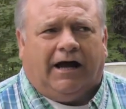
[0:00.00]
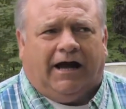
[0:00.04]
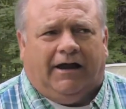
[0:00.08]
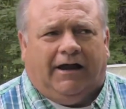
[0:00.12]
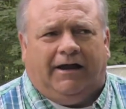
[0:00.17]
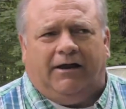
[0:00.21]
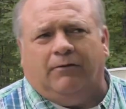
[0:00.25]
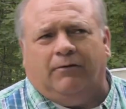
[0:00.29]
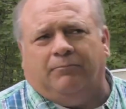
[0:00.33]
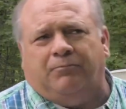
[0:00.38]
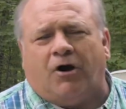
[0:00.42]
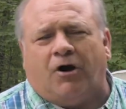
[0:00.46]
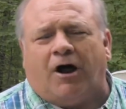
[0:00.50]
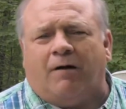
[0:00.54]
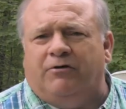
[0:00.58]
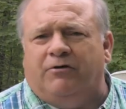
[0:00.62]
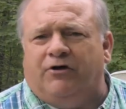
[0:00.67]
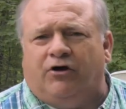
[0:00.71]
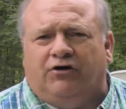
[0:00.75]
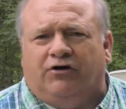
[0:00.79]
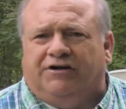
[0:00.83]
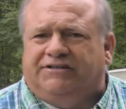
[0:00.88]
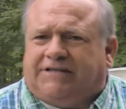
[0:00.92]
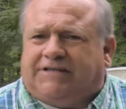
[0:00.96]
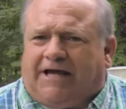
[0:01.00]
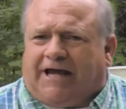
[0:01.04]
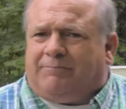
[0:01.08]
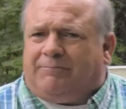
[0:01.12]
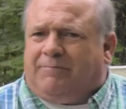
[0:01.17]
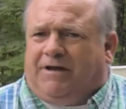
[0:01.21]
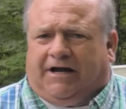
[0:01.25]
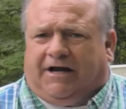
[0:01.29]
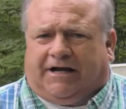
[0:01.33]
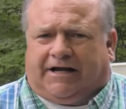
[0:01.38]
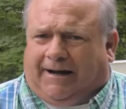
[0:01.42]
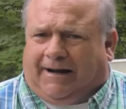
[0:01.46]
It'll probably only take
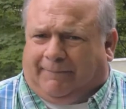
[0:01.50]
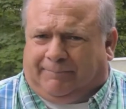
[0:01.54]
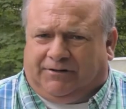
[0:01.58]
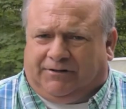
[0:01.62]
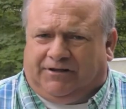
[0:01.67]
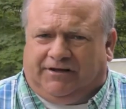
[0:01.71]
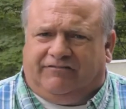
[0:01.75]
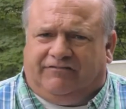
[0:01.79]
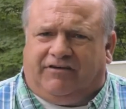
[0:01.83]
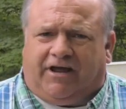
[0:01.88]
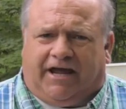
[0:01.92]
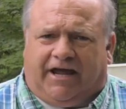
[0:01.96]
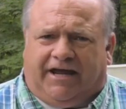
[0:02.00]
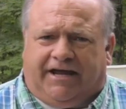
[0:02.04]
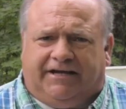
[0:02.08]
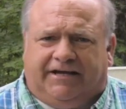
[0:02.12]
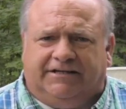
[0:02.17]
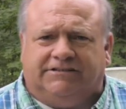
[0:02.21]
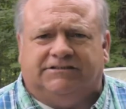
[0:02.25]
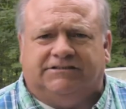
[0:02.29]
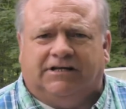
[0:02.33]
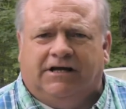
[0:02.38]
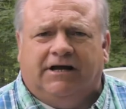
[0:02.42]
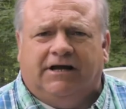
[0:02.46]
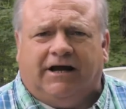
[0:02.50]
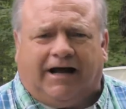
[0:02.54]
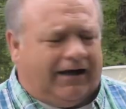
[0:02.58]
me a couple of days.